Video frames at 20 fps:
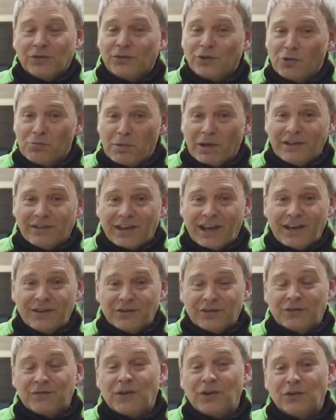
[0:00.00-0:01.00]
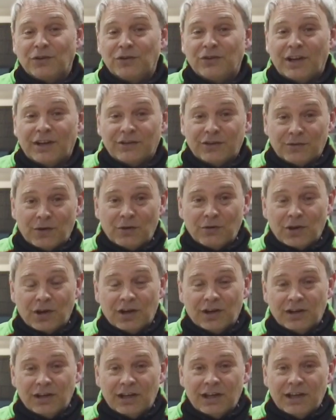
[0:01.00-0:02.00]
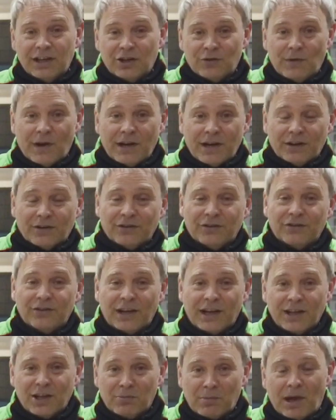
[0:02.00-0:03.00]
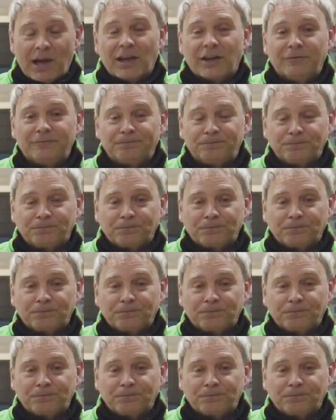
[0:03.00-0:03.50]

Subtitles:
So it still maintains its function as a road car, the radiators stay in the back.